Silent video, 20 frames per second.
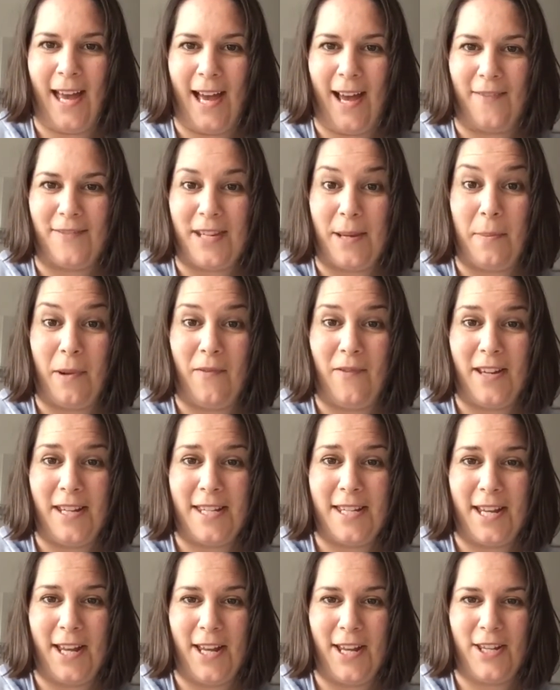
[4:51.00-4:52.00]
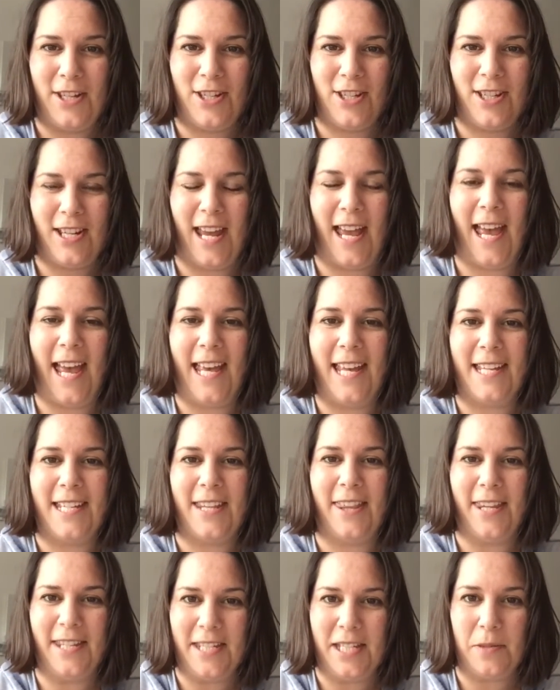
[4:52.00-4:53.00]
I've done my research and
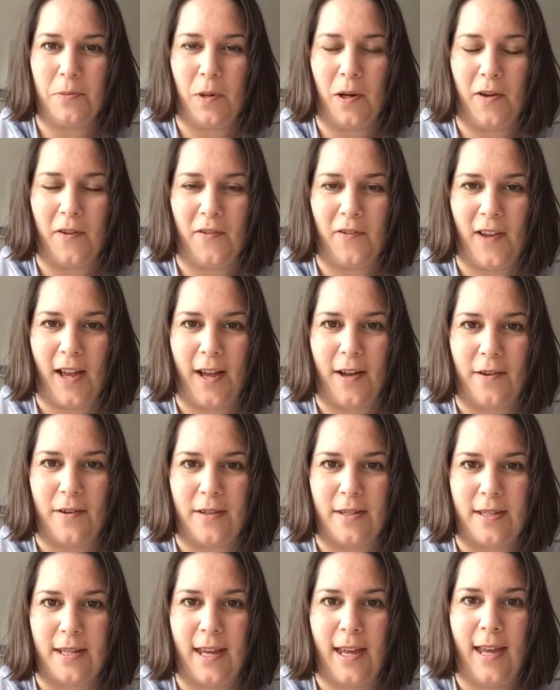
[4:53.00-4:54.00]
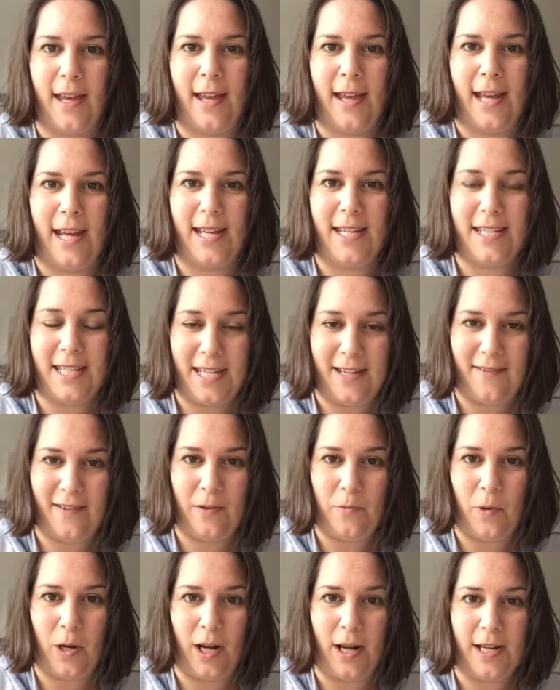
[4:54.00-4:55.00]
this is what I found. Interior
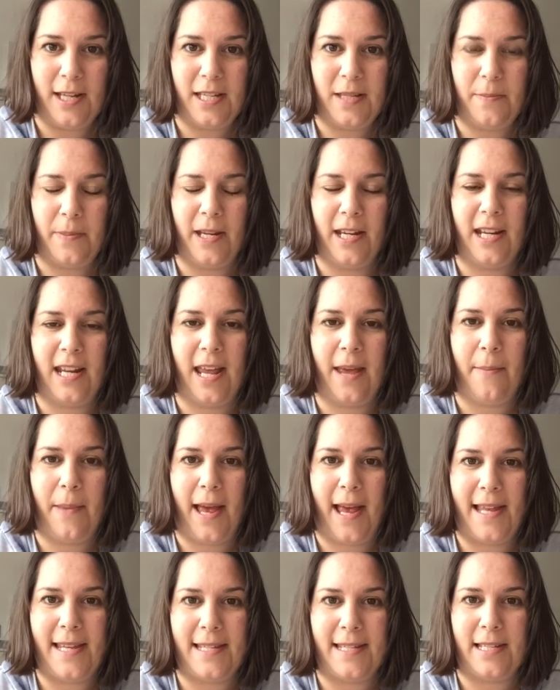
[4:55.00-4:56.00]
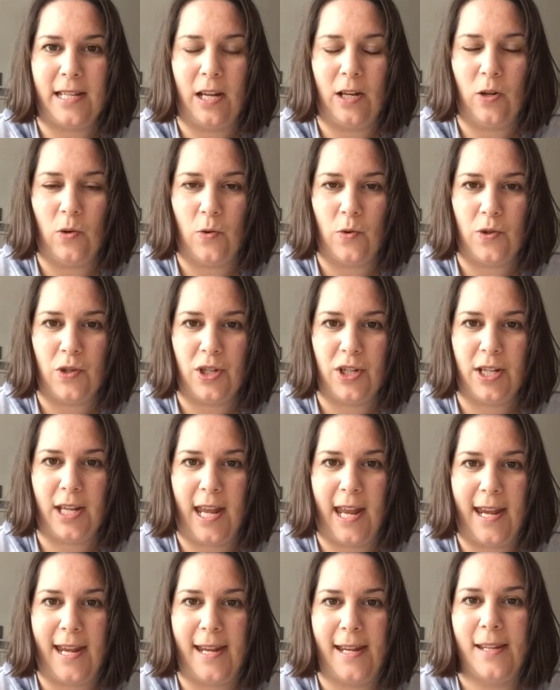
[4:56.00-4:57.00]
wise, B&M has launched
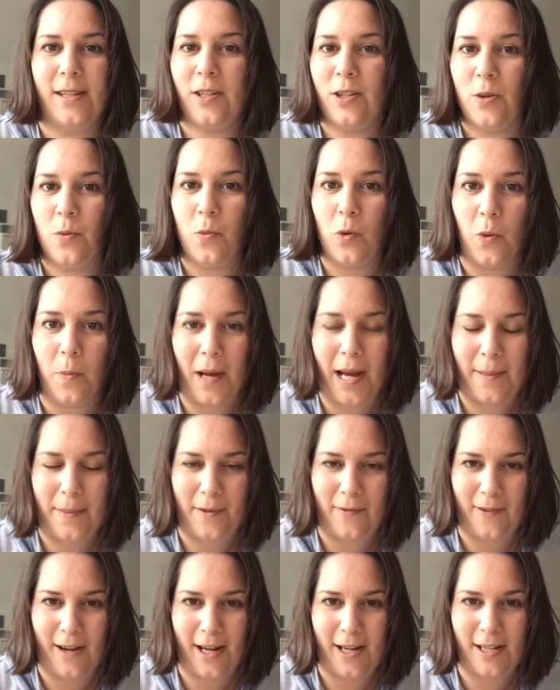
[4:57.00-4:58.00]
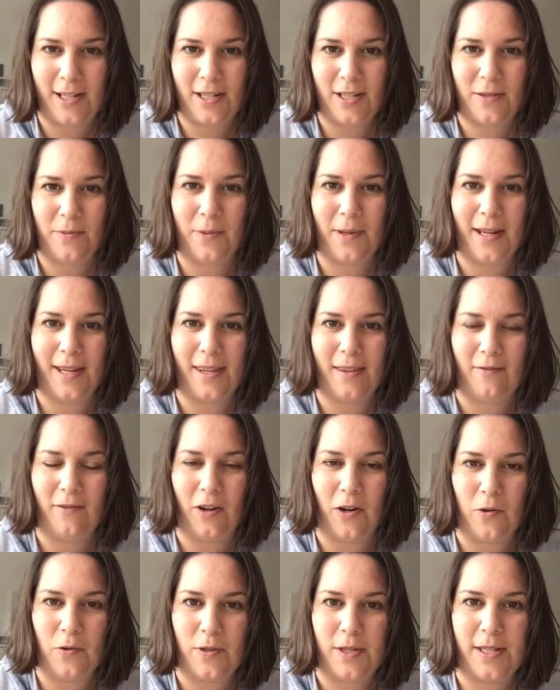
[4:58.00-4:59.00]
a new wallpaper range with
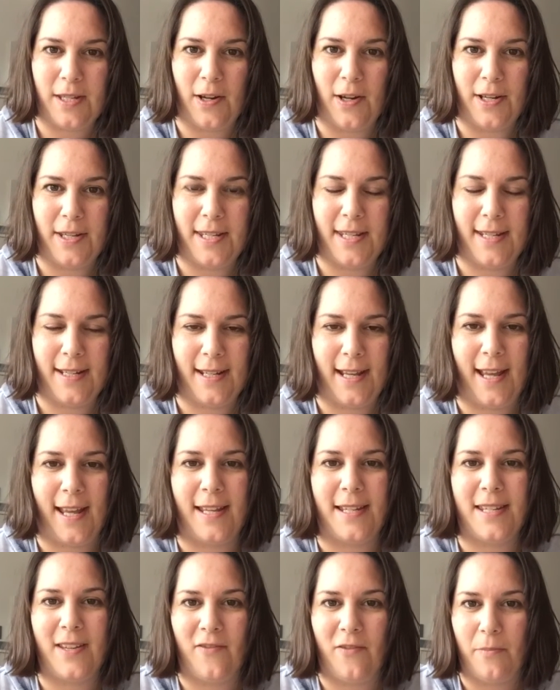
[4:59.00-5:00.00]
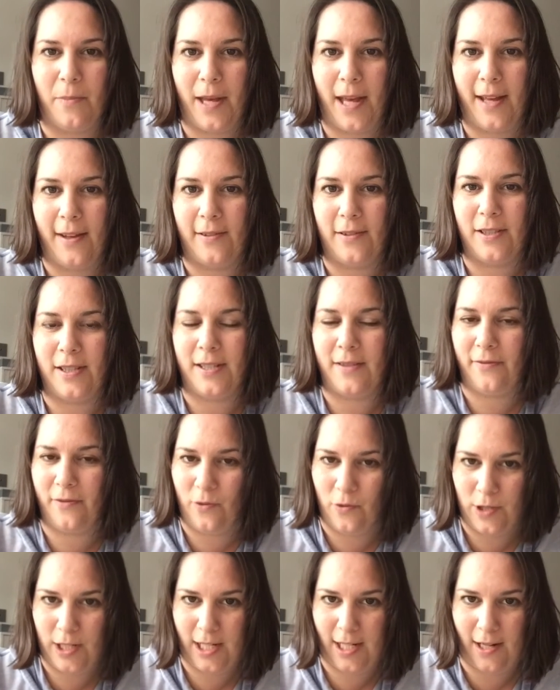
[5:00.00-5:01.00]
rolls starting at
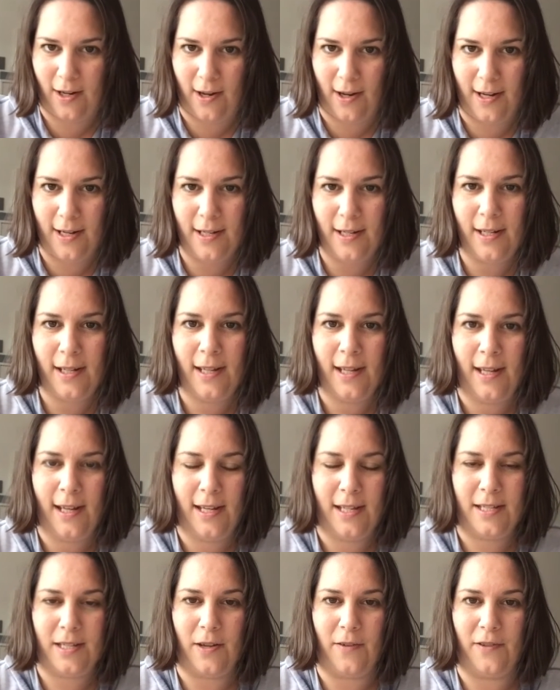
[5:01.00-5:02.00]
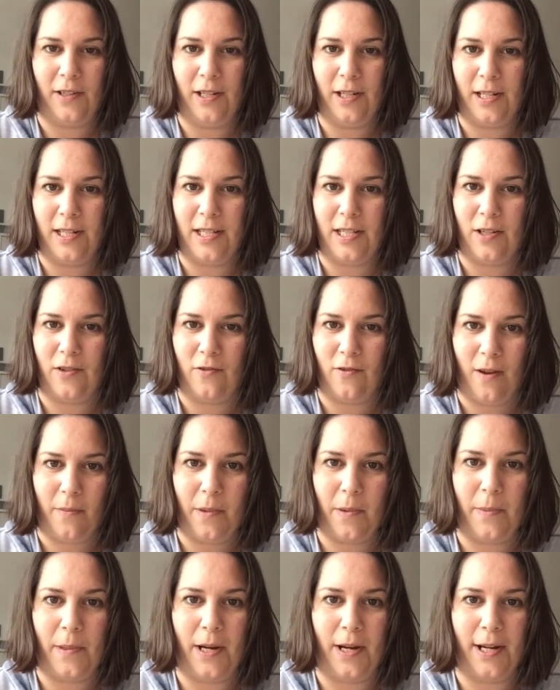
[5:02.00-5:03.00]
£7.49. So if you're looking to grab a
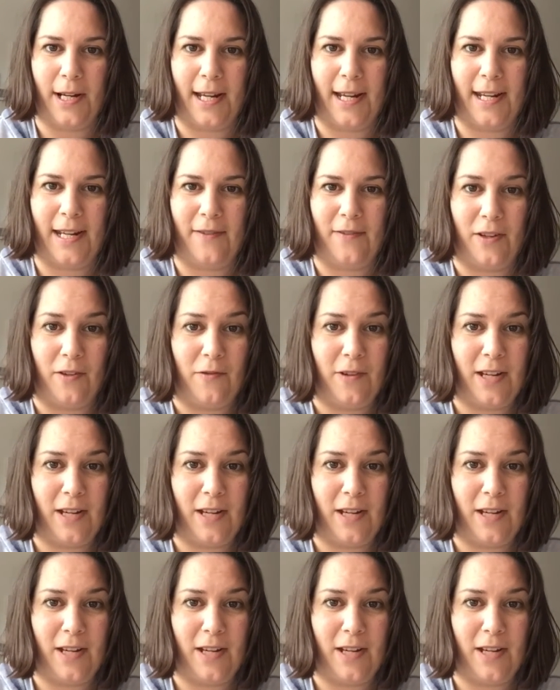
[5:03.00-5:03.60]
bargain, if you're